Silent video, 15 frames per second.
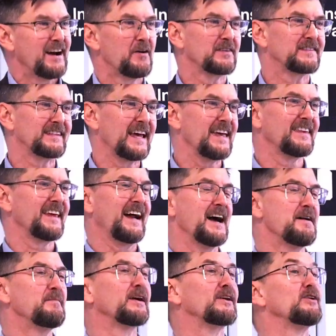or say that
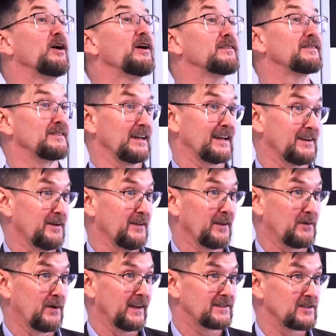I'm agnostic on
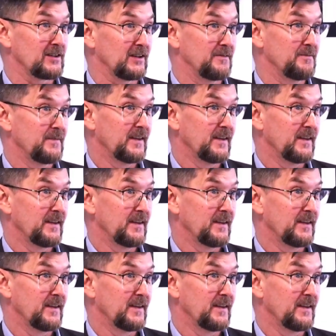the question.